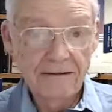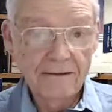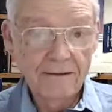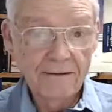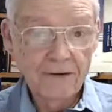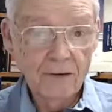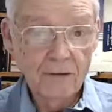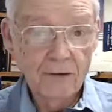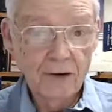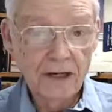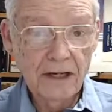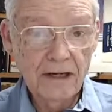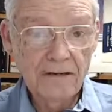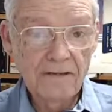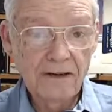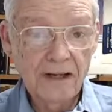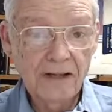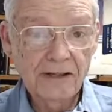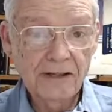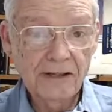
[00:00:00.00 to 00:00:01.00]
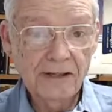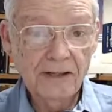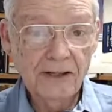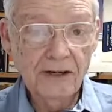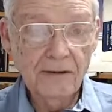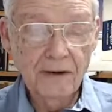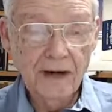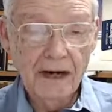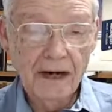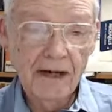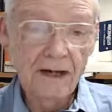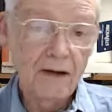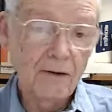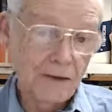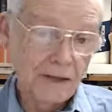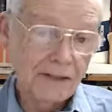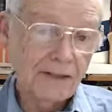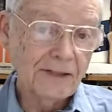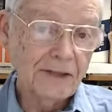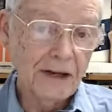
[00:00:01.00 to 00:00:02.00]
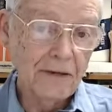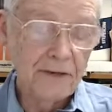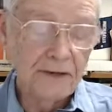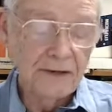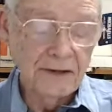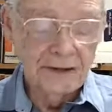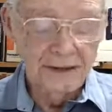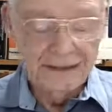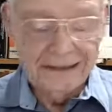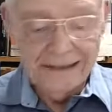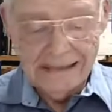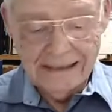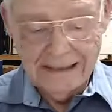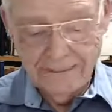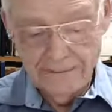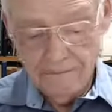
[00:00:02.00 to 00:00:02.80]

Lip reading: If there were any villages nearby, there was Tiberias.